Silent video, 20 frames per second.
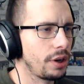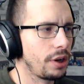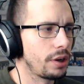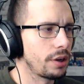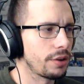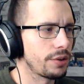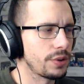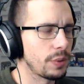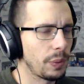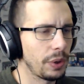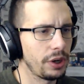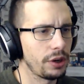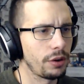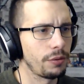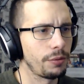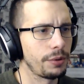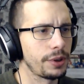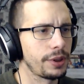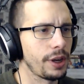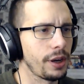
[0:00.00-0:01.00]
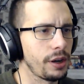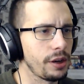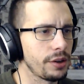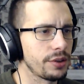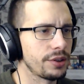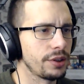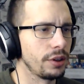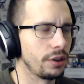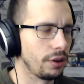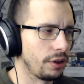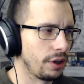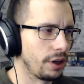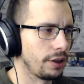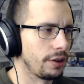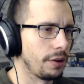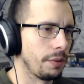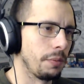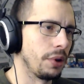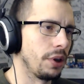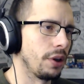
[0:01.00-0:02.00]
because depending on what that is, he could end
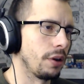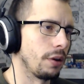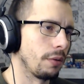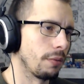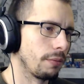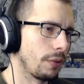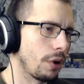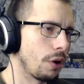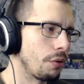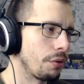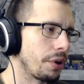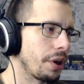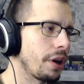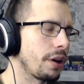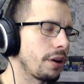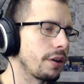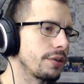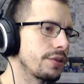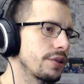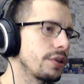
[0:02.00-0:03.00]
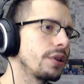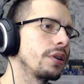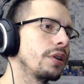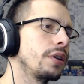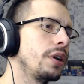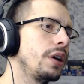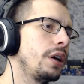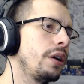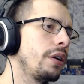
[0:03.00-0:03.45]
up being okay as a